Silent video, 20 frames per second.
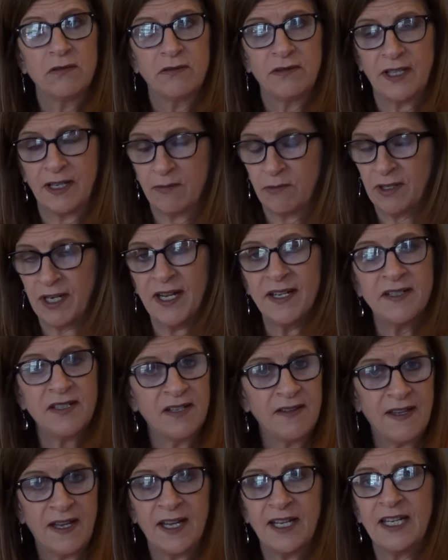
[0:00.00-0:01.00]
that when I
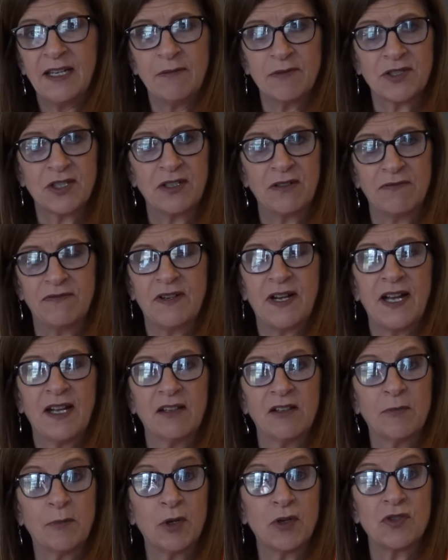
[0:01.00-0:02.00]
did that, he was going to
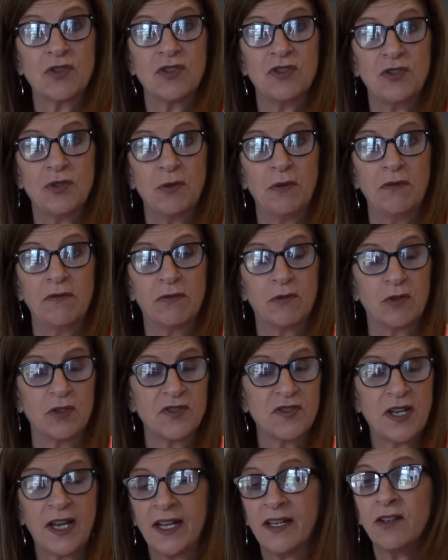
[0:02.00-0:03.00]
file a motion to
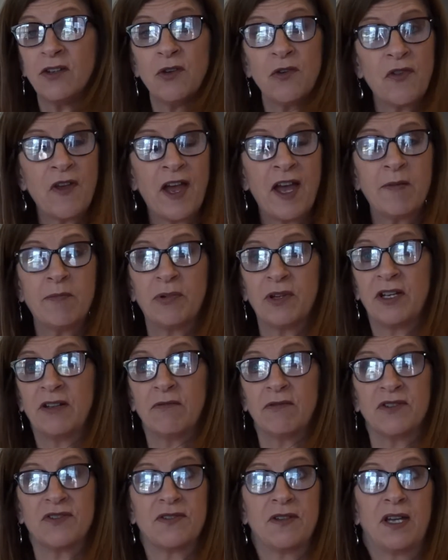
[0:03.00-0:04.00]
enforce. I knew that, but
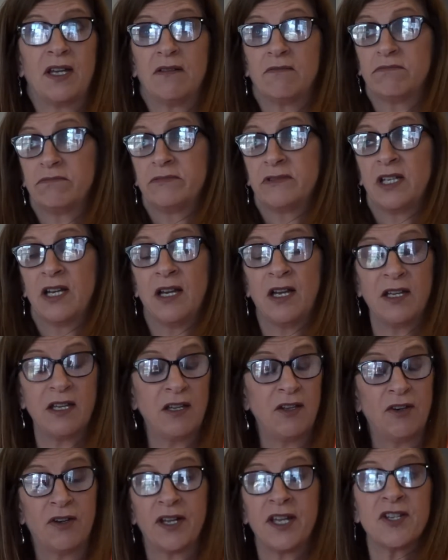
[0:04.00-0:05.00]
it was like,
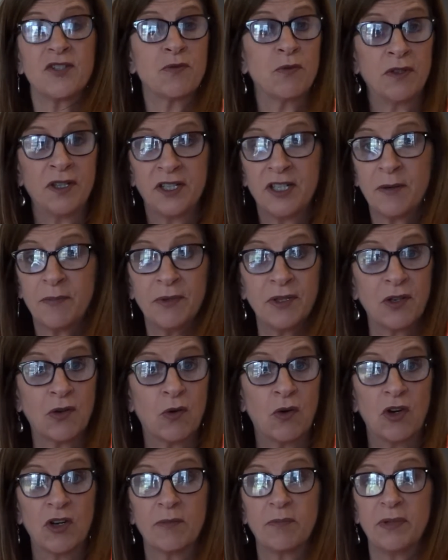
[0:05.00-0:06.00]
I guess we'll end up in
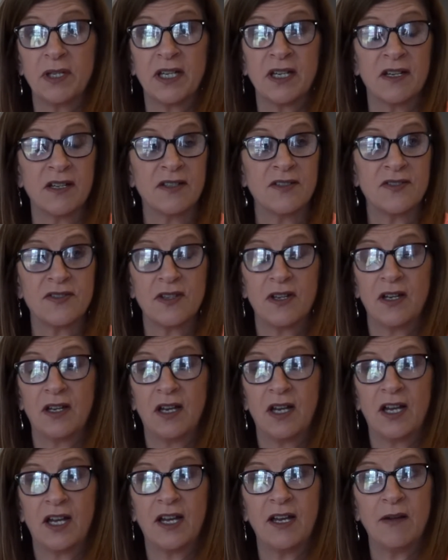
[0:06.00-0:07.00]
court, because
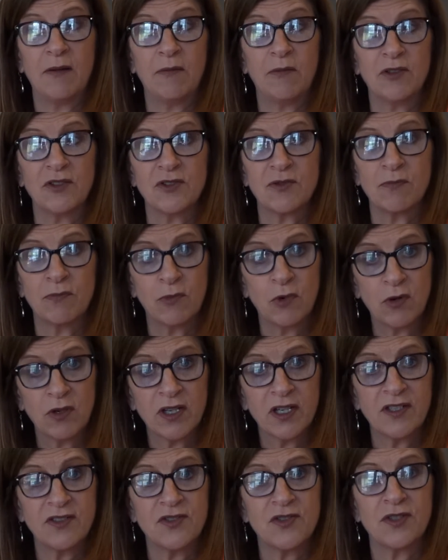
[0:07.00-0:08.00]
I was
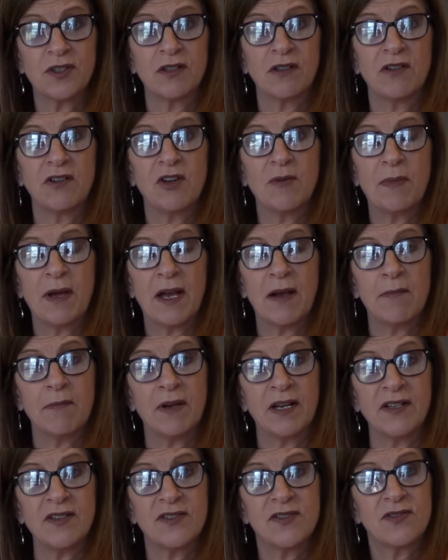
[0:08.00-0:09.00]
more concerned about
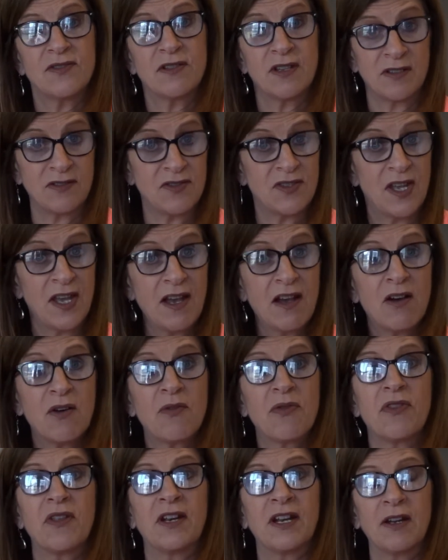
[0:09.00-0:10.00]
my son's
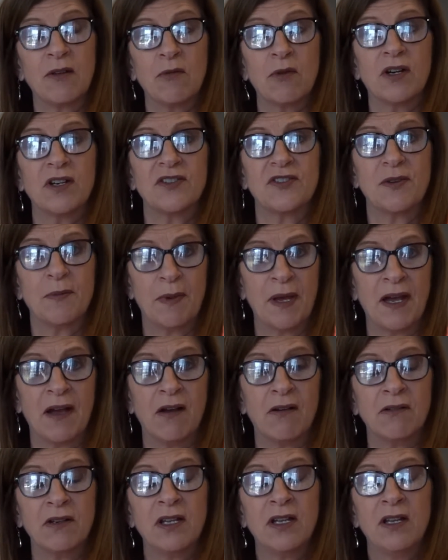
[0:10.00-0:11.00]
health than I was
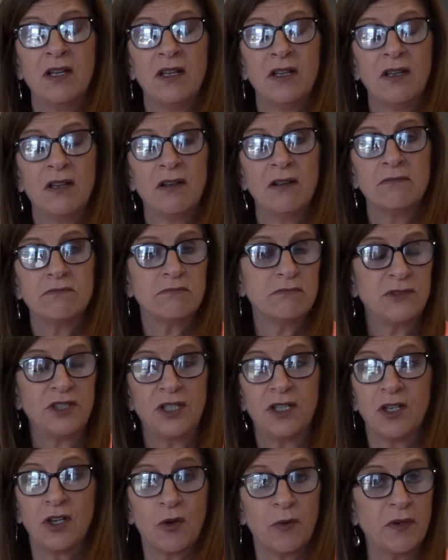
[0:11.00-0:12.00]
about
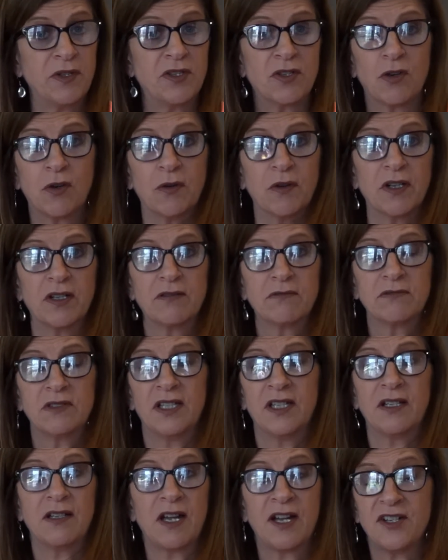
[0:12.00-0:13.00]
going to court.
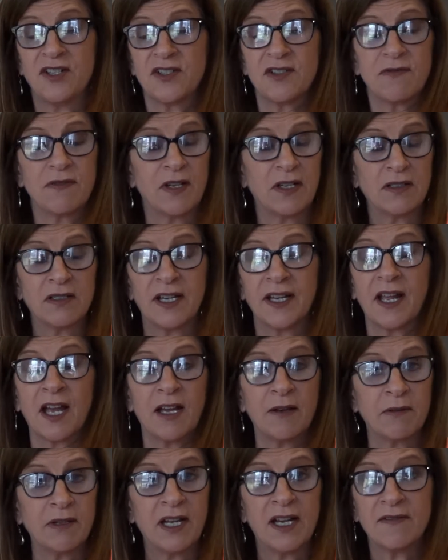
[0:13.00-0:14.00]
I just felt like
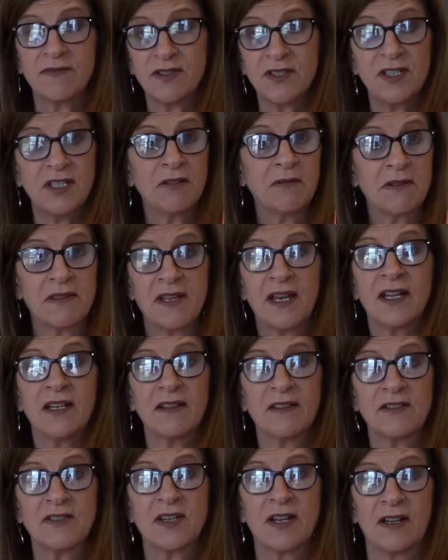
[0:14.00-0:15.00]
I would have to deal with that
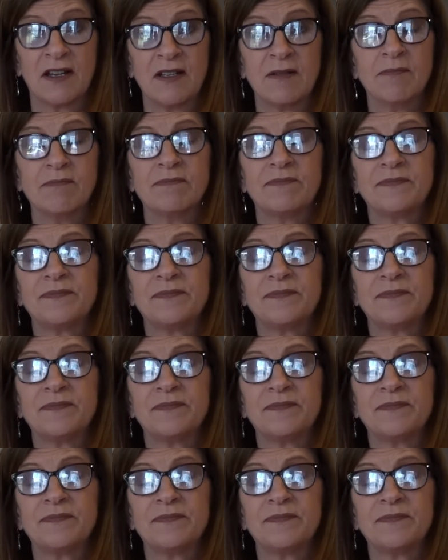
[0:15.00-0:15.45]
at the time.